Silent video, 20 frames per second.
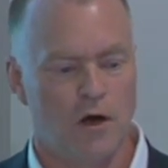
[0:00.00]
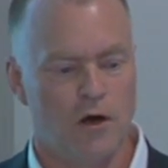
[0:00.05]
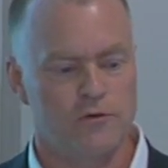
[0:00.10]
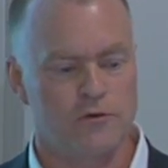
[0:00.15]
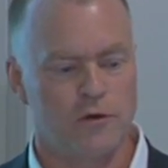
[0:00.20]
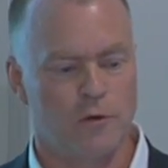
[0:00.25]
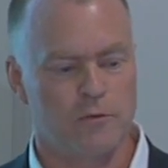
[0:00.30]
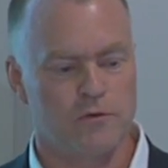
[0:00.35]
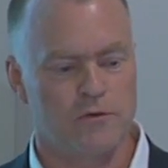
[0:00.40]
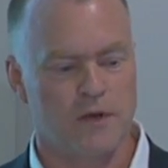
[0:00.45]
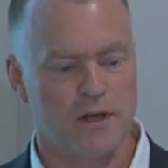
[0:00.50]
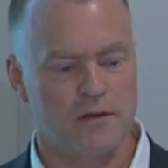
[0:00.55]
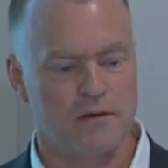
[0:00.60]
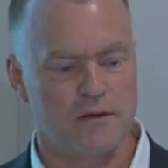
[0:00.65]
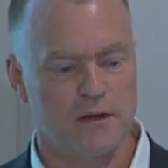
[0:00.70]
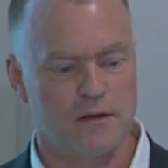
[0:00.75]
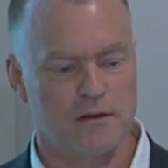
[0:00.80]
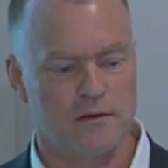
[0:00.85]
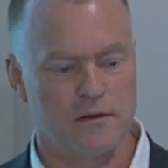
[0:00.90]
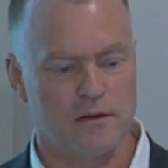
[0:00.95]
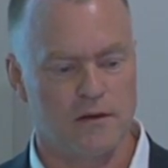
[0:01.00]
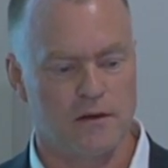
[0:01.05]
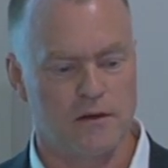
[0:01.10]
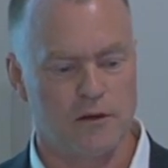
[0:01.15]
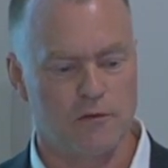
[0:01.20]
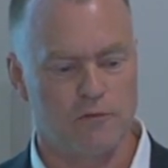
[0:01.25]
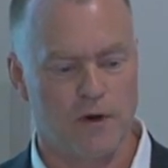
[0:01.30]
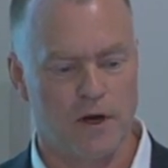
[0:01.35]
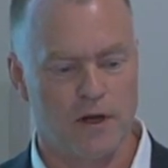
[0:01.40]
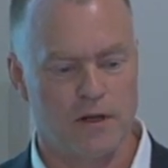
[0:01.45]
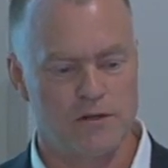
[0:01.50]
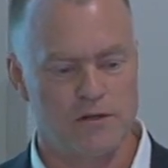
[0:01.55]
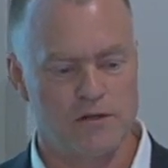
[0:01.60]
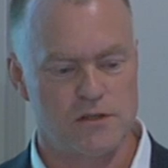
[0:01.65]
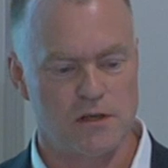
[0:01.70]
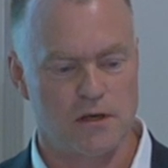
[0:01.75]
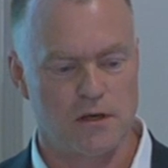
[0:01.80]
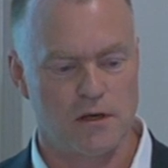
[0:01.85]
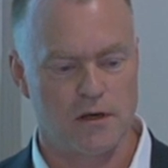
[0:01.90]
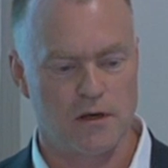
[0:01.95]
On top of that, it
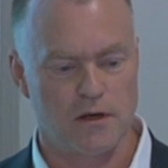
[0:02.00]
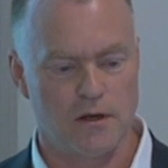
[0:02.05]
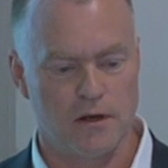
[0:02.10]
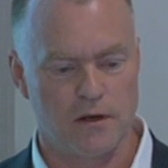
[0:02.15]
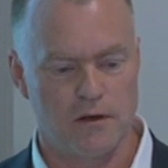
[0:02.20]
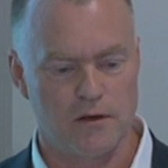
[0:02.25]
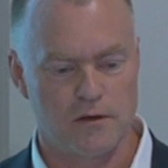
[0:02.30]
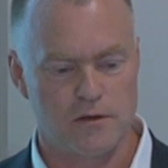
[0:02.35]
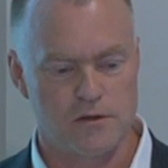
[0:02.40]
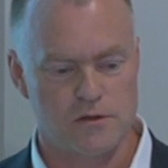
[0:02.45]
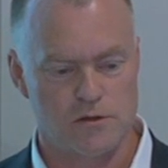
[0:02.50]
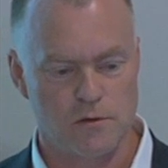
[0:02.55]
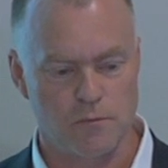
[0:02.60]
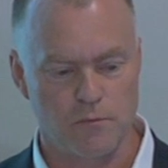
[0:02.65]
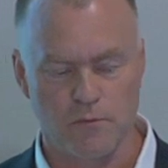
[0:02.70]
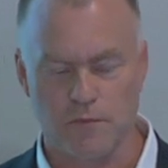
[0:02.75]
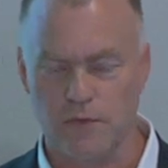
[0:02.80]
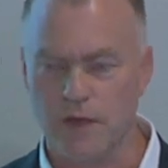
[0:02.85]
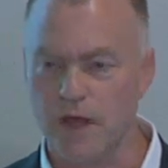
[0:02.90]
defines some